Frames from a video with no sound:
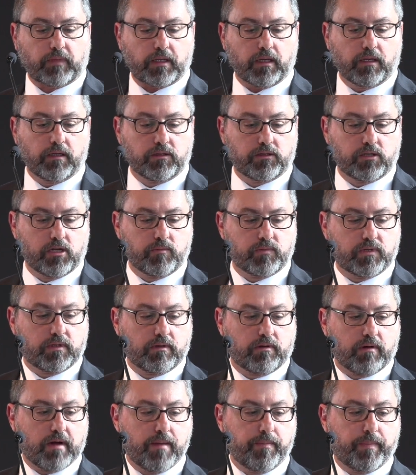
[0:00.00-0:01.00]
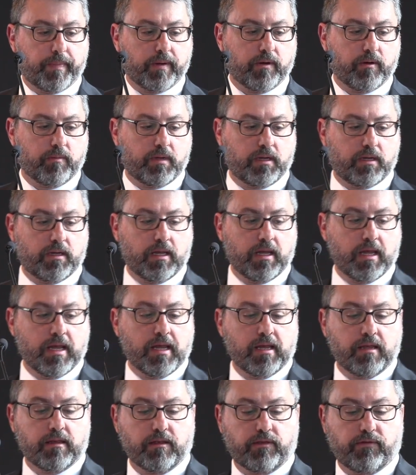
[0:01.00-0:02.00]
And in terms of the Great Pyramid,
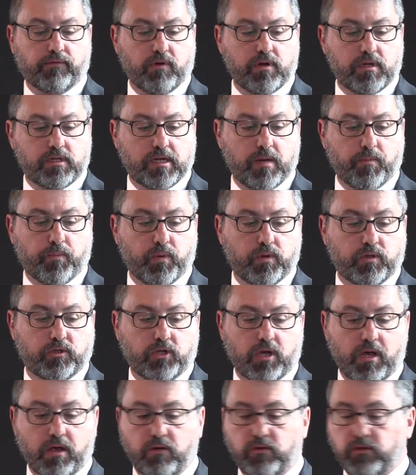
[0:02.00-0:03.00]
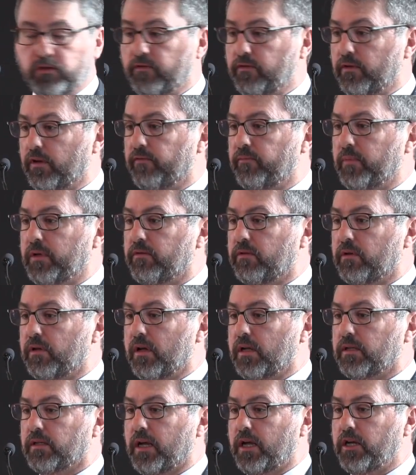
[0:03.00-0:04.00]
there are 3 separate zones of
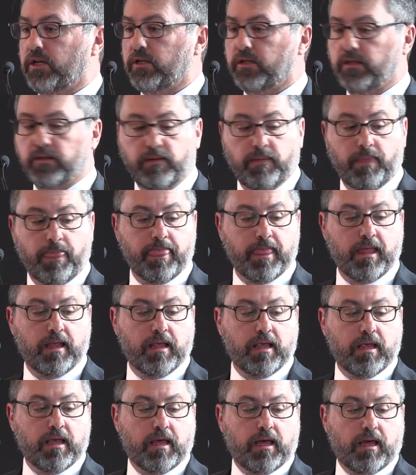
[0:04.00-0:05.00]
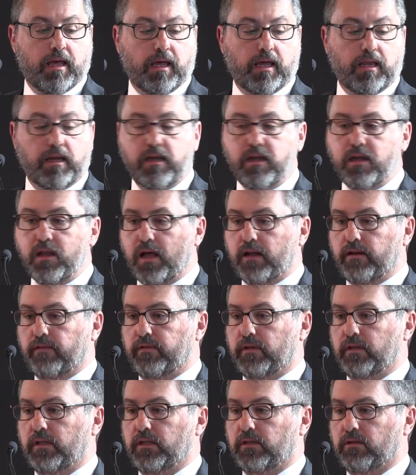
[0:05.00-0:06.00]
mineralisation, and none
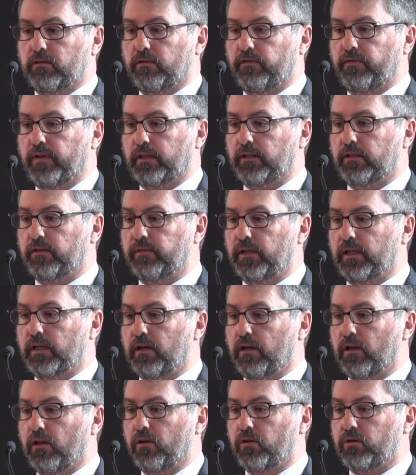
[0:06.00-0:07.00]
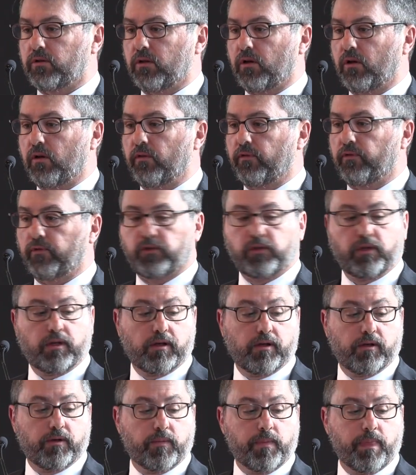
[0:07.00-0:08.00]
of these are effectively closed off.
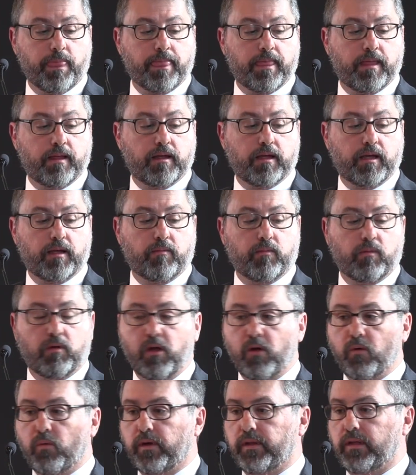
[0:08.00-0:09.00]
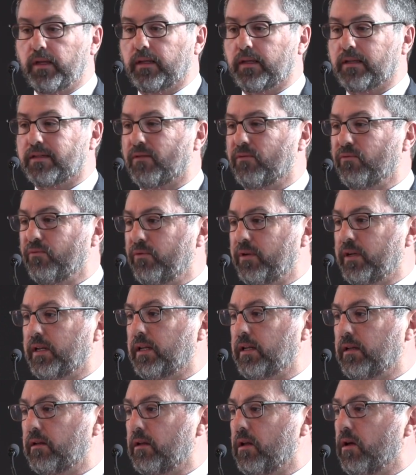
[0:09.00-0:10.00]
So we think there's a
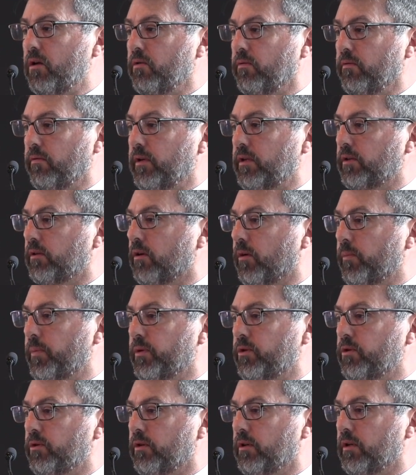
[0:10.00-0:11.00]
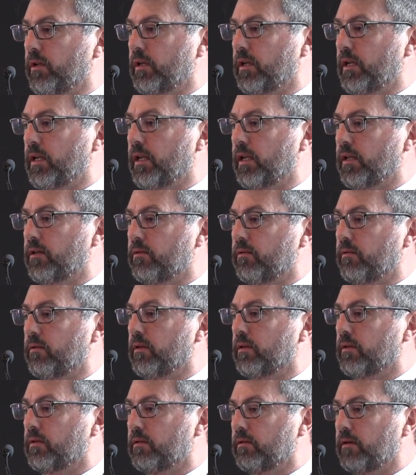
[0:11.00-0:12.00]
really low-risk opportunity here
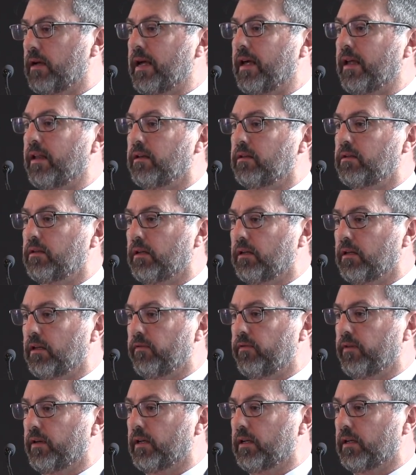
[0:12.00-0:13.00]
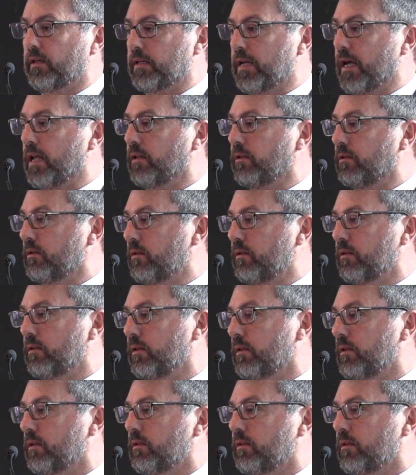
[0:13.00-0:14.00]
to add significant tonnes to
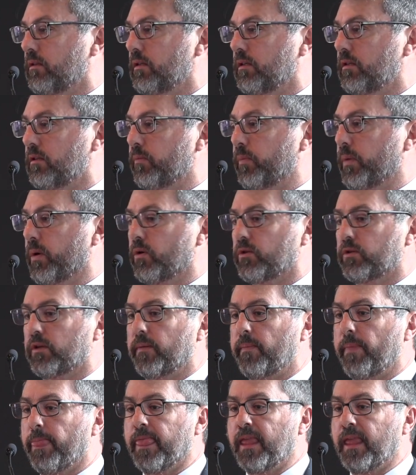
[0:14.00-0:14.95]
this deposit,